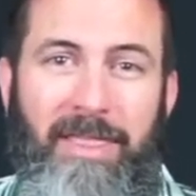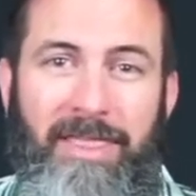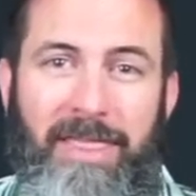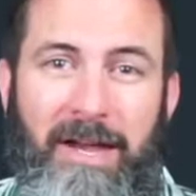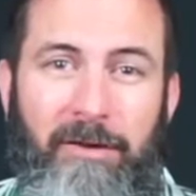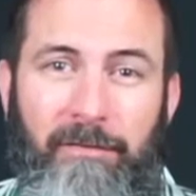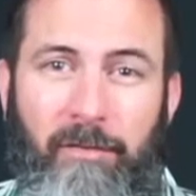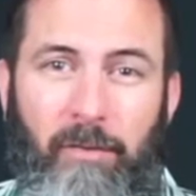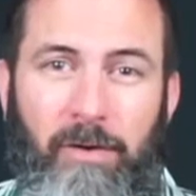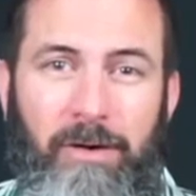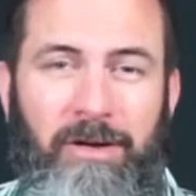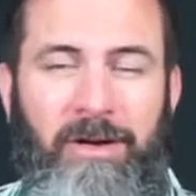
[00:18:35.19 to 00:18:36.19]

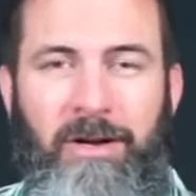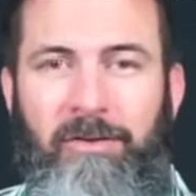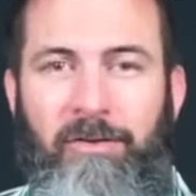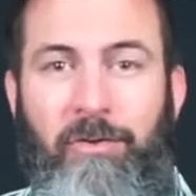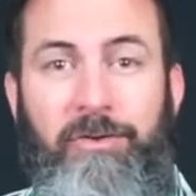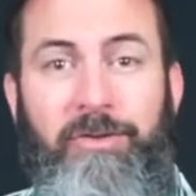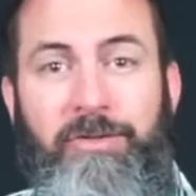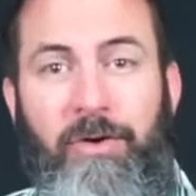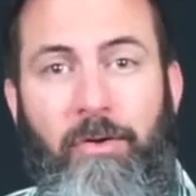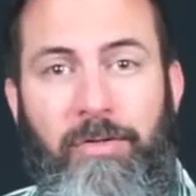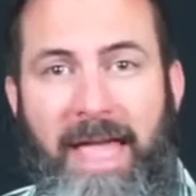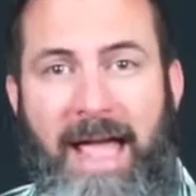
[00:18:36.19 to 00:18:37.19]
therefore or
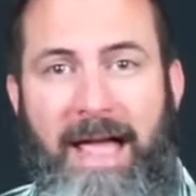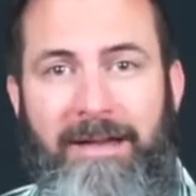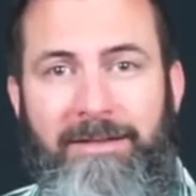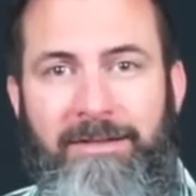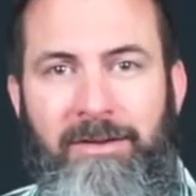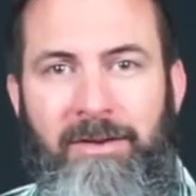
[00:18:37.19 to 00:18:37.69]
so that